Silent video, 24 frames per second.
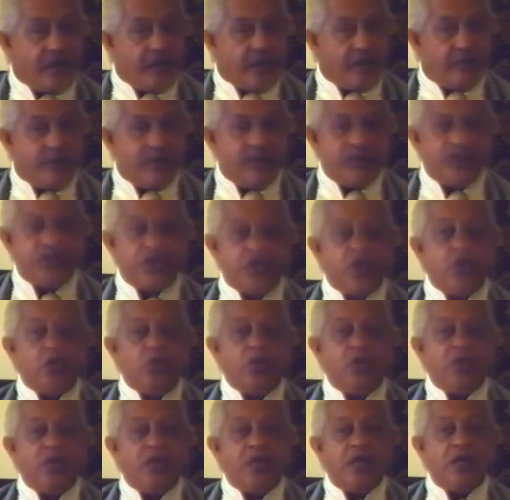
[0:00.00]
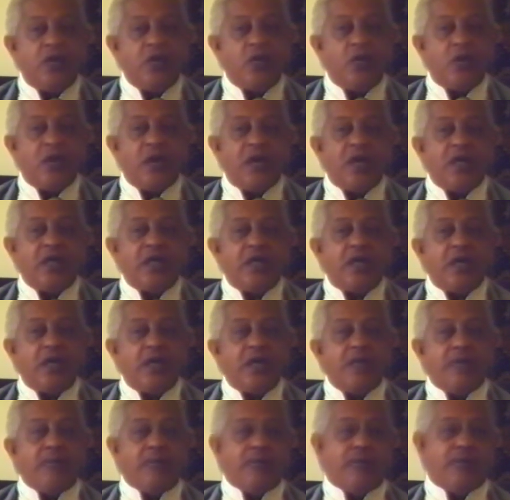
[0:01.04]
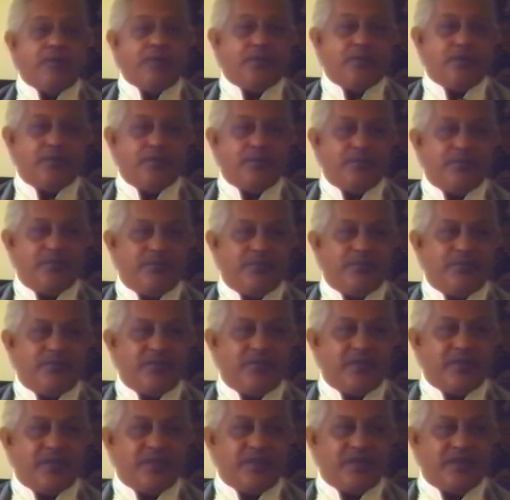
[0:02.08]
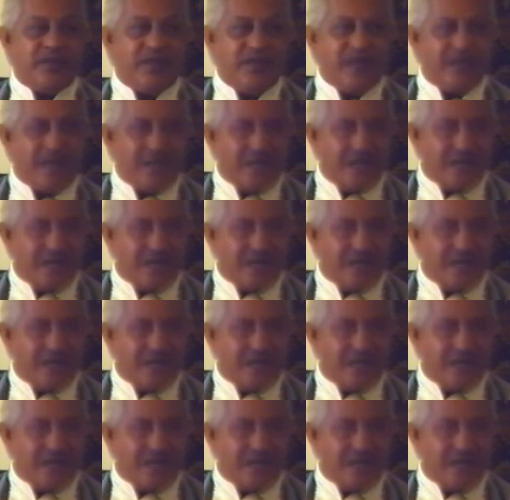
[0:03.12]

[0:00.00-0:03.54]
karma is only a winding up, that